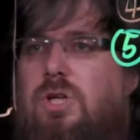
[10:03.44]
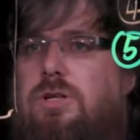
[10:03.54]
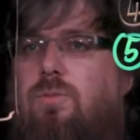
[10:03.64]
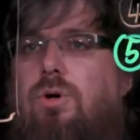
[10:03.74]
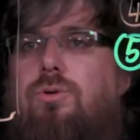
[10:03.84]
that
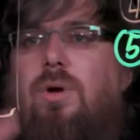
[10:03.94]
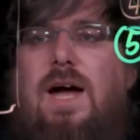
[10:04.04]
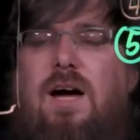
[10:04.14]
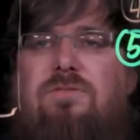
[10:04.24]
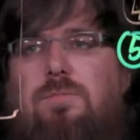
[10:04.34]
you want to
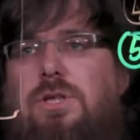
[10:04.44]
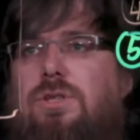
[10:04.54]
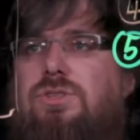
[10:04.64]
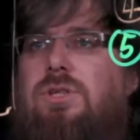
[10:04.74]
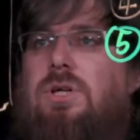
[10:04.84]
have
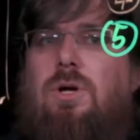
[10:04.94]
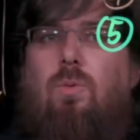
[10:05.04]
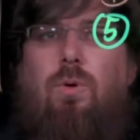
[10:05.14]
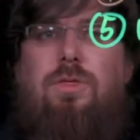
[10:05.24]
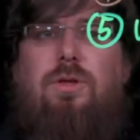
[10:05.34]
because
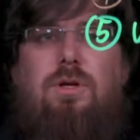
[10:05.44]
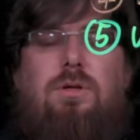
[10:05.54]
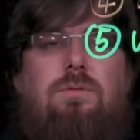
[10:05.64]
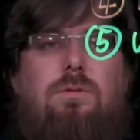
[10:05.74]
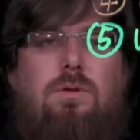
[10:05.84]
with
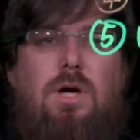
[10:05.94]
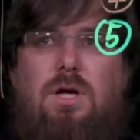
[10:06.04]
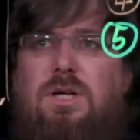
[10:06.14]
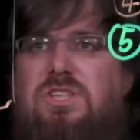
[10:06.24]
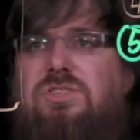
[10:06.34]
the
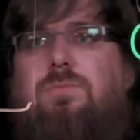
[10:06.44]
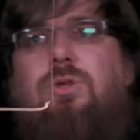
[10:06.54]
uh, custom